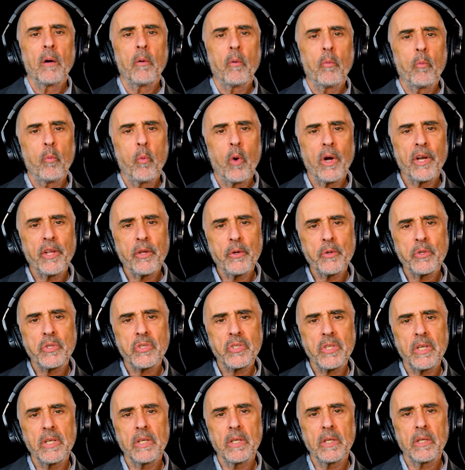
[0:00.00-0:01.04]
What do you
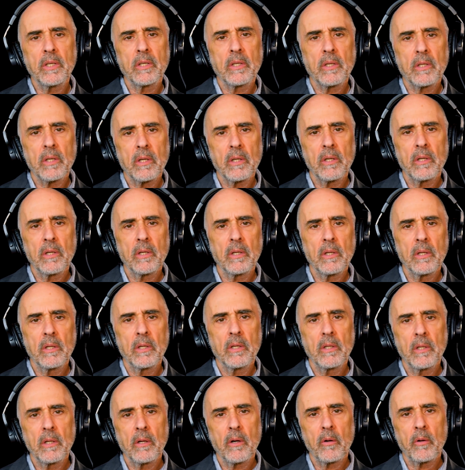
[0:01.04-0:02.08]
see
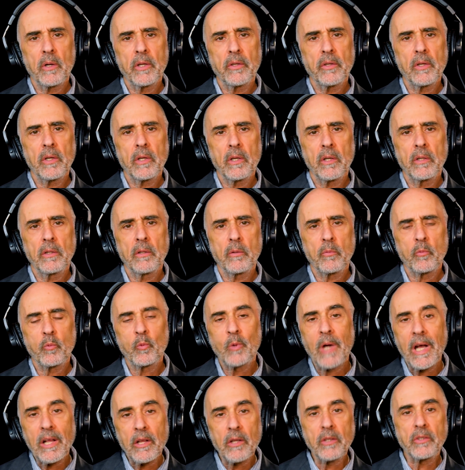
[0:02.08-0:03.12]
in the
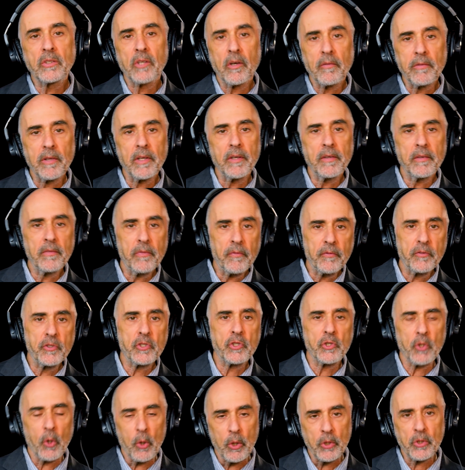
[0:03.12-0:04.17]
relatively
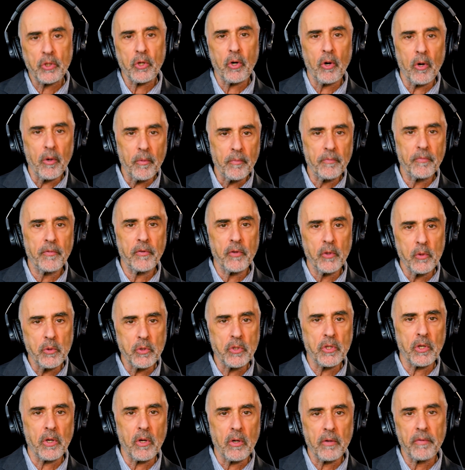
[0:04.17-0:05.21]
short-term
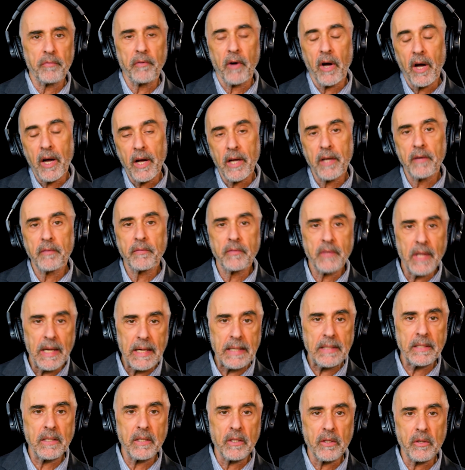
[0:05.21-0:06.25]
future, 5,
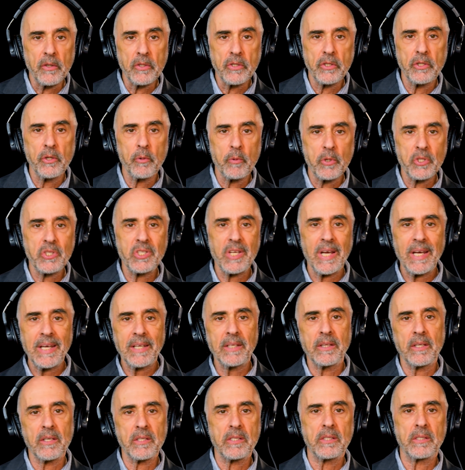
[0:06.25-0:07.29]
10 years, you were
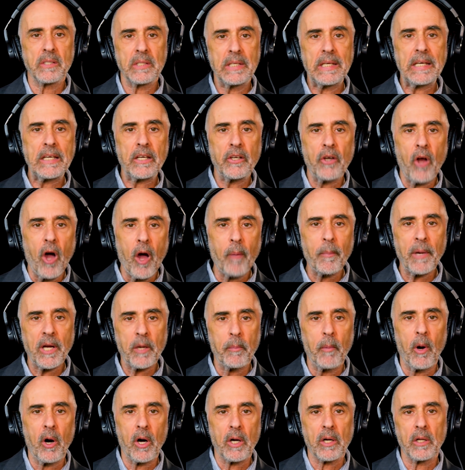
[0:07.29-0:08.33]
saying this
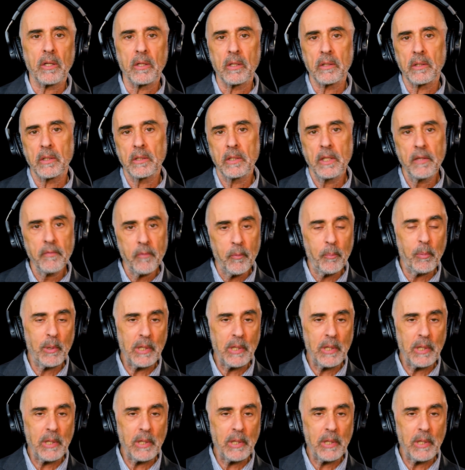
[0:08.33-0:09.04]
economic model, even